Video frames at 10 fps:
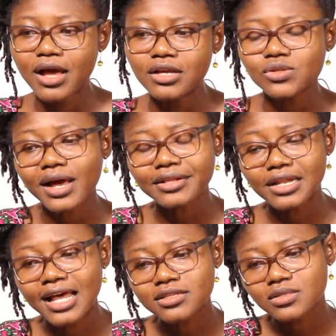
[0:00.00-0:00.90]
So at
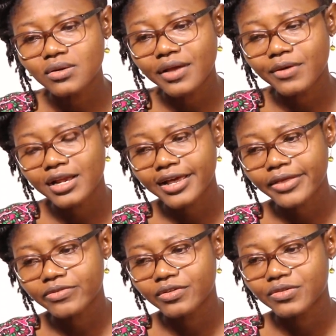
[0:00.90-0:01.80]
Glasgow, I
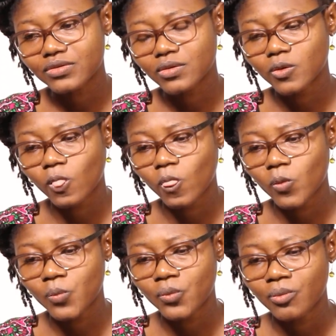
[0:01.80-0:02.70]
realized that
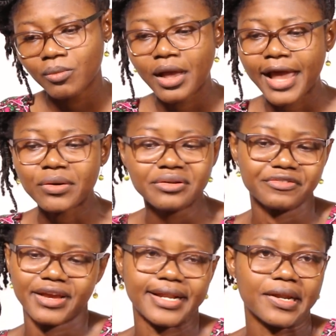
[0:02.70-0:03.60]
I couldn't
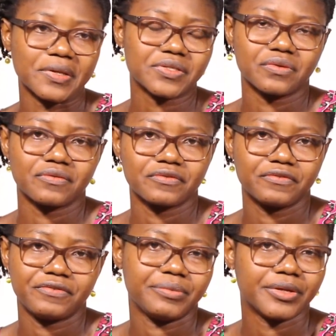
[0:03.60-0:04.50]
find a lot of
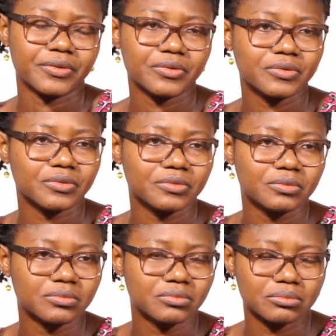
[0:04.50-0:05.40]
female
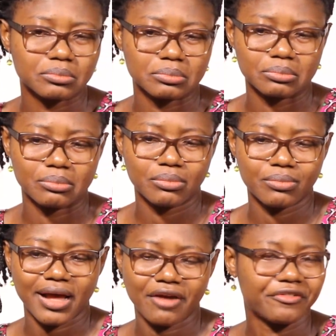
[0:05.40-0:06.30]

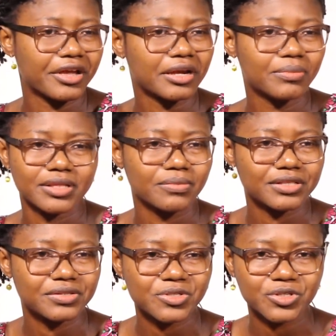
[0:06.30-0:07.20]
African
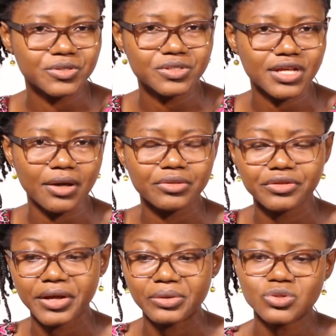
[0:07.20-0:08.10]
mathematicians out
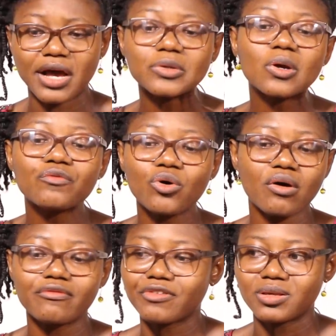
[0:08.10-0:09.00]
there. So I would go for
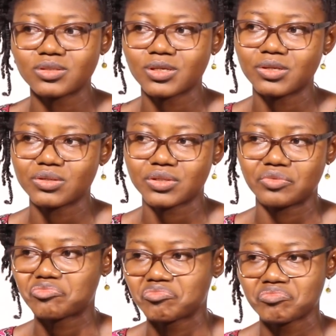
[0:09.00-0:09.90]
conferences
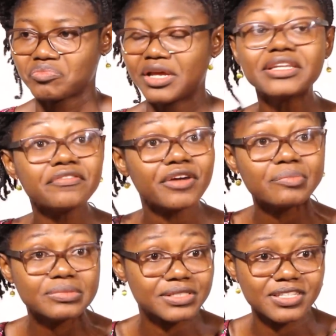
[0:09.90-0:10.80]
and in
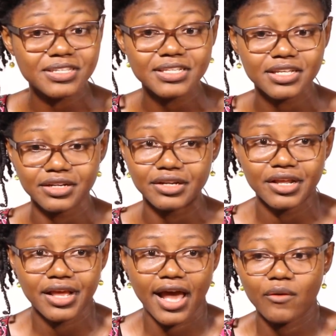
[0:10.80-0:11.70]
different cities, and
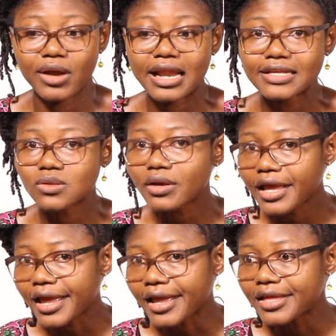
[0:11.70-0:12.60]
I realized,
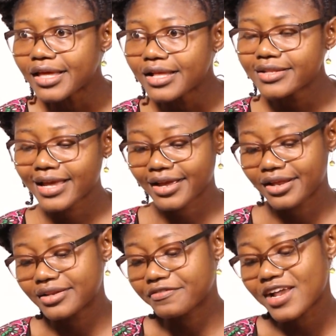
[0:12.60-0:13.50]
okay, there are
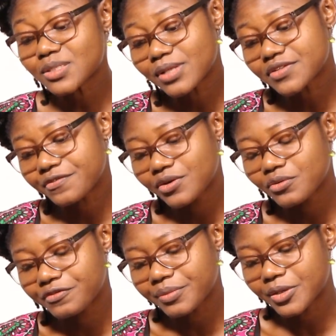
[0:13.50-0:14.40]
in the first place few
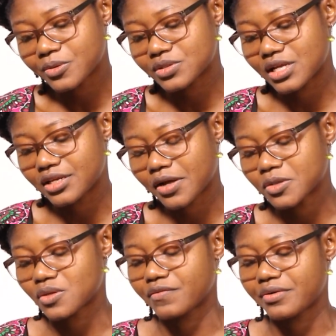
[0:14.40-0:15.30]
females, and there are
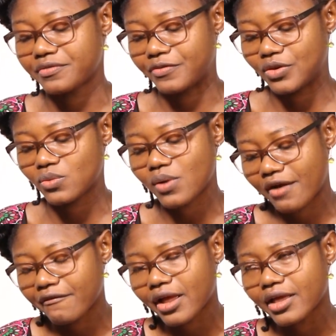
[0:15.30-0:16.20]
also very few
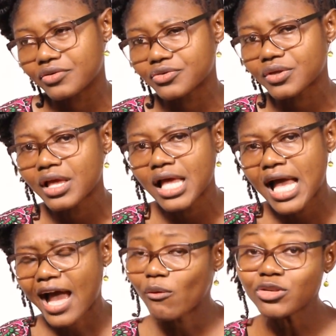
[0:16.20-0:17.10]
Africans.
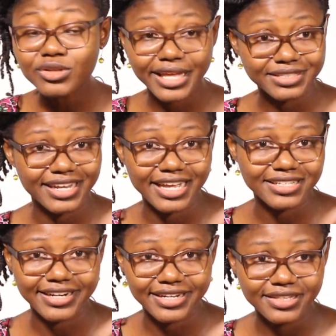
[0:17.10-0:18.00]
I went to the internet,
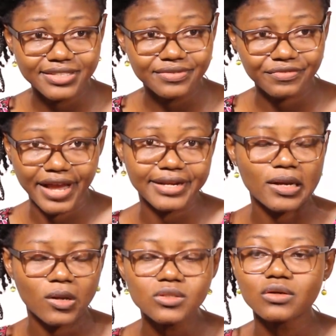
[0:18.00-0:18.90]
I didn't find a
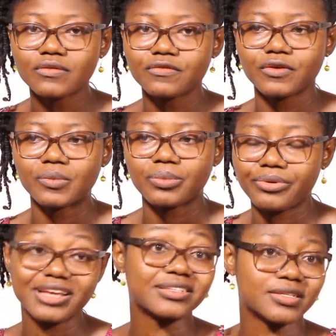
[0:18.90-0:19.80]
lot of
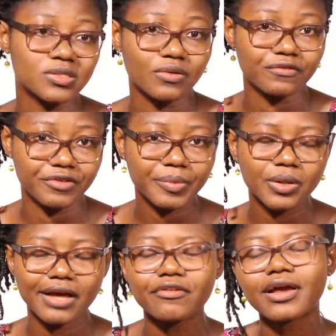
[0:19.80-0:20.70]
presence of
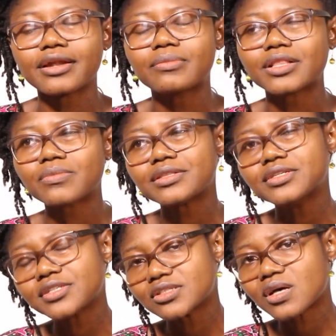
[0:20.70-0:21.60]
female African
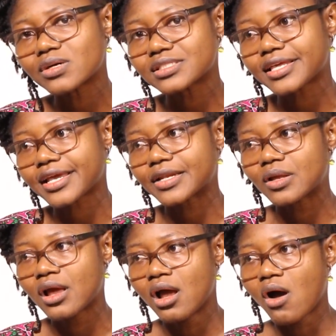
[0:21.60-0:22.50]
mathematicians. I was thinking,
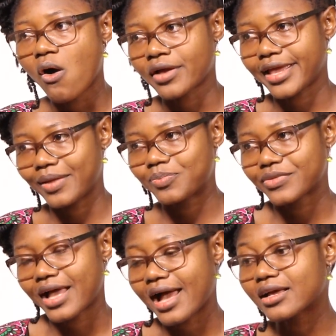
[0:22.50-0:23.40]
okay,
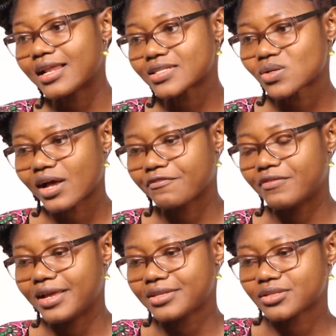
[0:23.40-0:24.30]
at Glasgow, I've
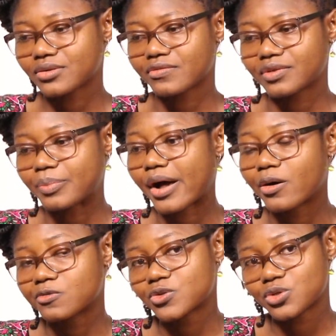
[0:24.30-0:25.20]
learned of the
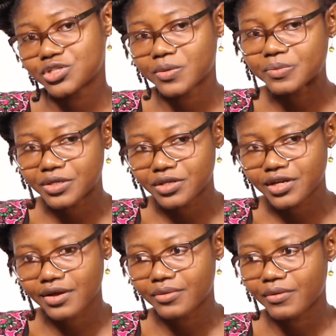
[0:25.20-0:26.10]
power of social
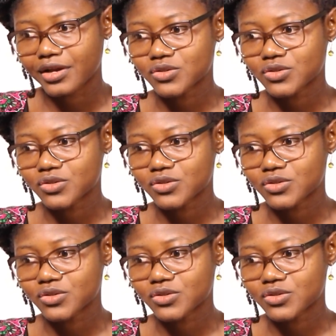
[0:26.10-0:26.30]
media, right?